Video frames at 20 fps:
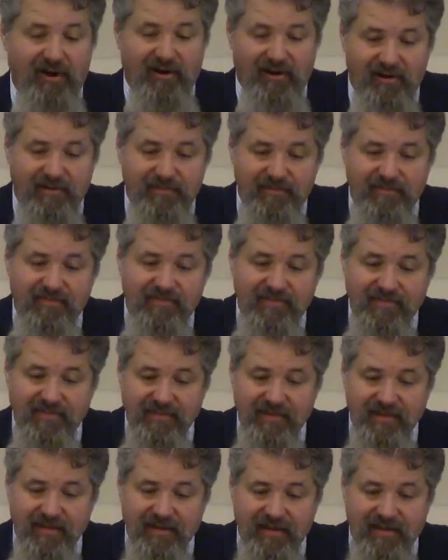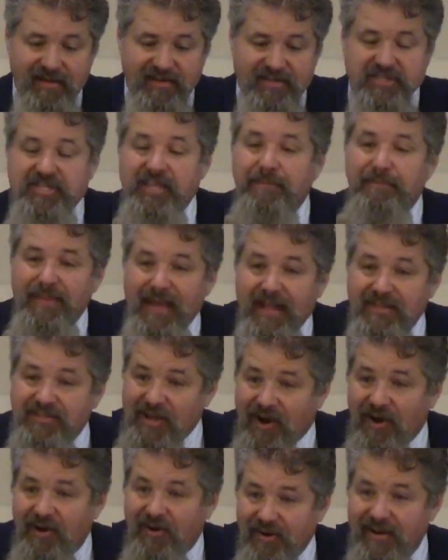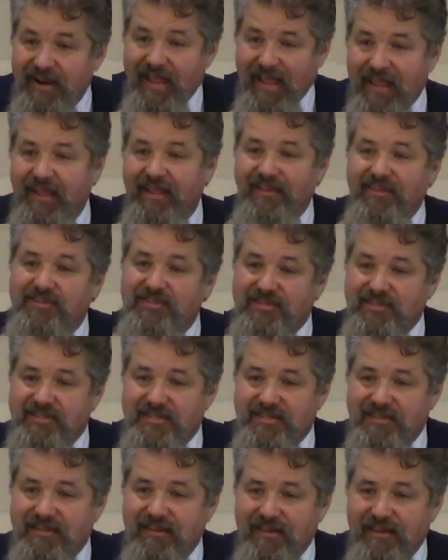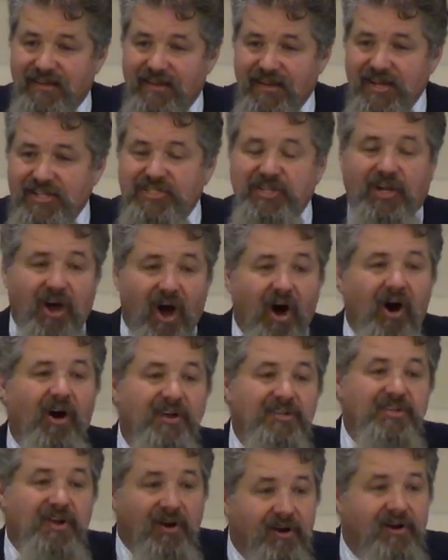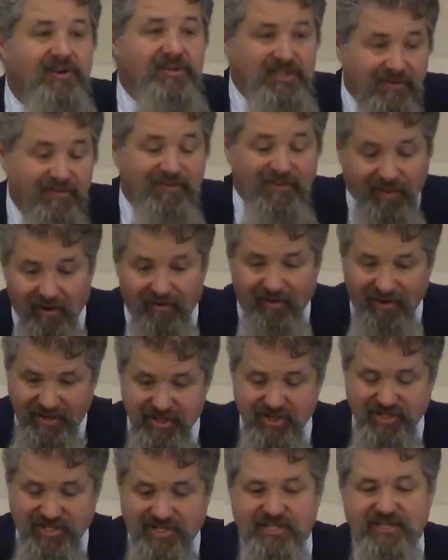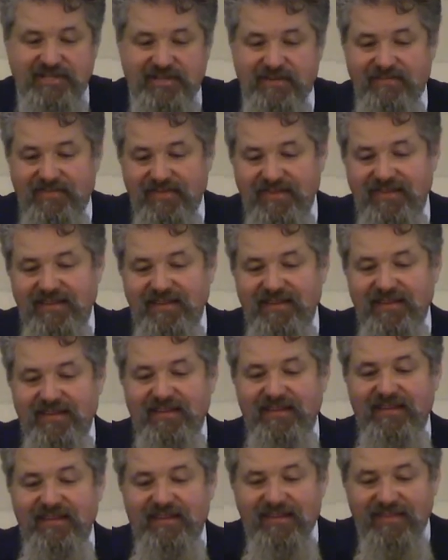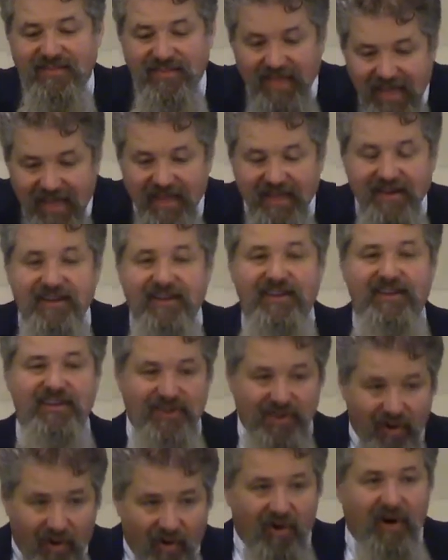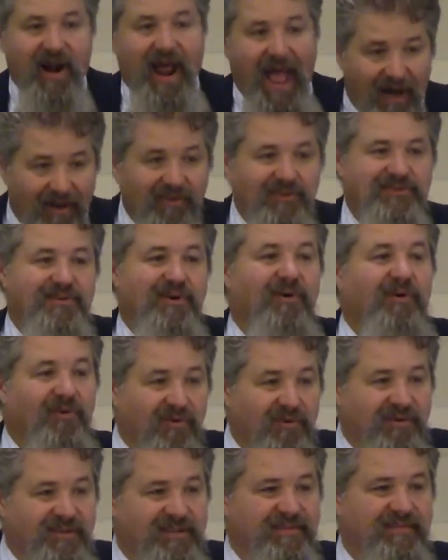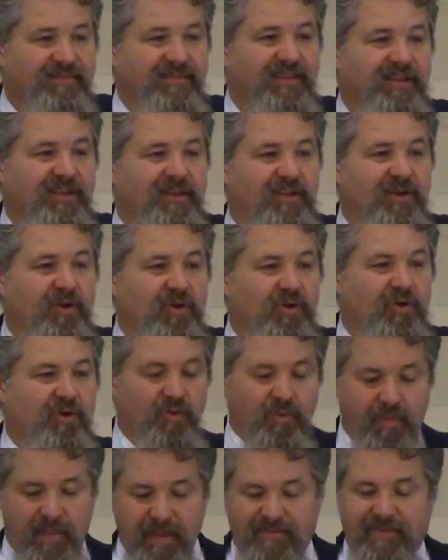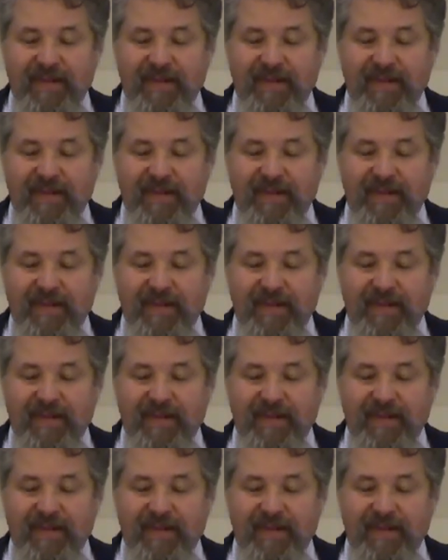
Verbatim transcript: her, to submit to her needs, to cause her to flourish, then your household will be